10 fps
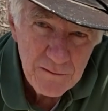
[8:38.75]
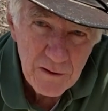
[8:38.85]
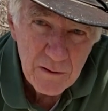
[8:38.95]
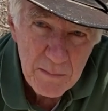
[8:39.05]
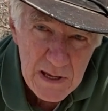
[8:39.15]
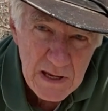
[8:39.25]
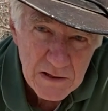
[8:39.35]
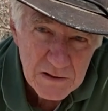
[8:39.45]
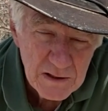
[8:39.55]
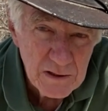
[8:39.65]
for the
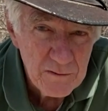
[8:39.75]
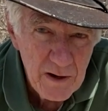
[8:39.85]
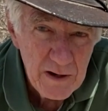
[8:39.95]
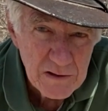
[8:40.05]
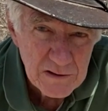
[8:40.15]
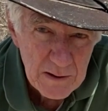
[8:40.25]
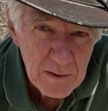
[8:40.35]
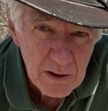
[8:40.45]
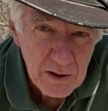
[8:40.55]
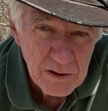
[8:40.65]
beets is very
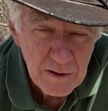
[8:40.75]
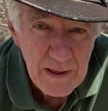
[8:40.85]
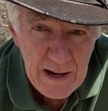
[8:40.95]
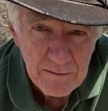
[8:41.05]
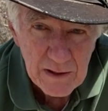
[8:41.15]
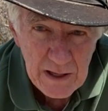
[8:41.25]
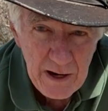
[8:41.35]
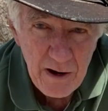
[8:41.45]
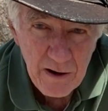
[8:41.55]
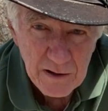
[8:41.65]
similar to that of the
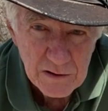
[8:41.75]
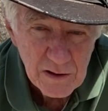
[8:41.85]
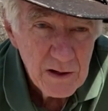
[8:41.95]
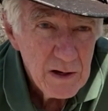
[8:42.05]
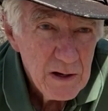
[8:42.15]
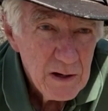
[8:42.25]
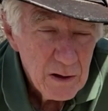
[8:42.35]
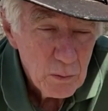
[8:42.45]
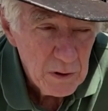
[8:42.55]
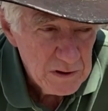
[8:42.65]
carrots.
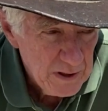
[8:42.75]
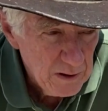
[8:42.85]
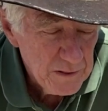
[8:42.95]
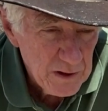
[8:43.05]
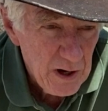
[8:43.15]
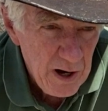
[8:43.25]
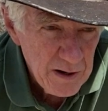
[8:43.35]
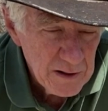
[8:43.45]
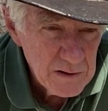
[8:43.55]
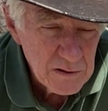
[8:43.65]
We tilled the
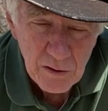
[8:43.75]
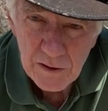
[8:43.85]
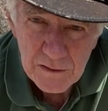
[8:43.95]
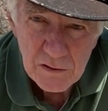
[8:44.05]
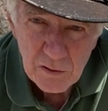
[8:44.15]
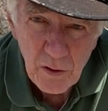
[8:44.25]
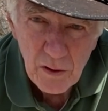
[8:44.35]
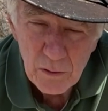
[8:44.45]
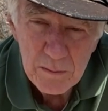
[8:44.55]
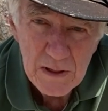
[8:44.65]
garden so that the soil
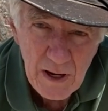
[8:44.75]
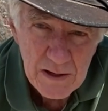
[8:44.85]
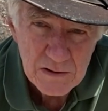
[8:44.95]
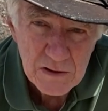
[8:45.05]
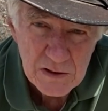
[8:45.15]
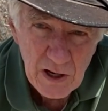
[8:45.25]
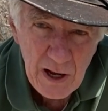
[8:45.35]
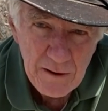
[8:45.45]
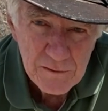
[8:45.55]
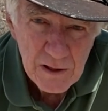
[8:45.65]
would be nice and
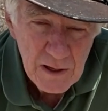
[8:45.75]
soft,